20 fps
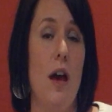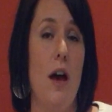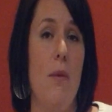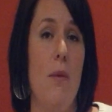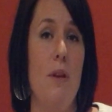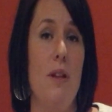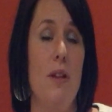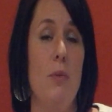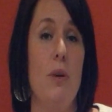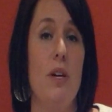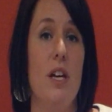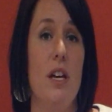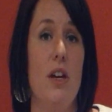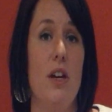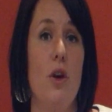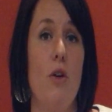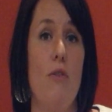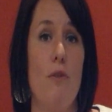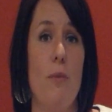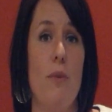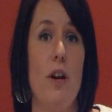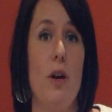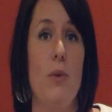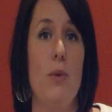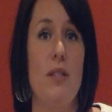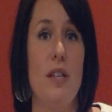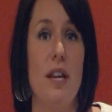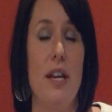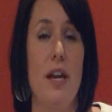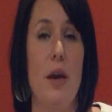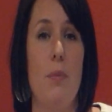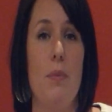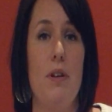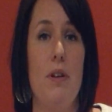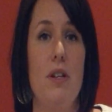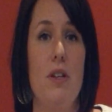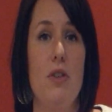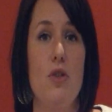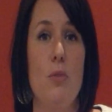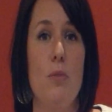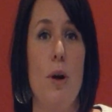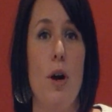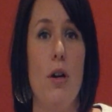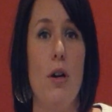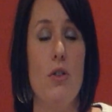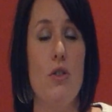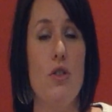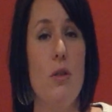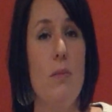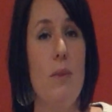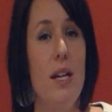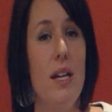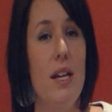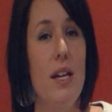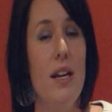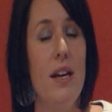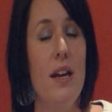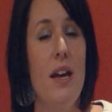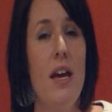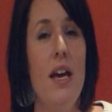um, and then we can go from there with setting up an initial partnership meeting.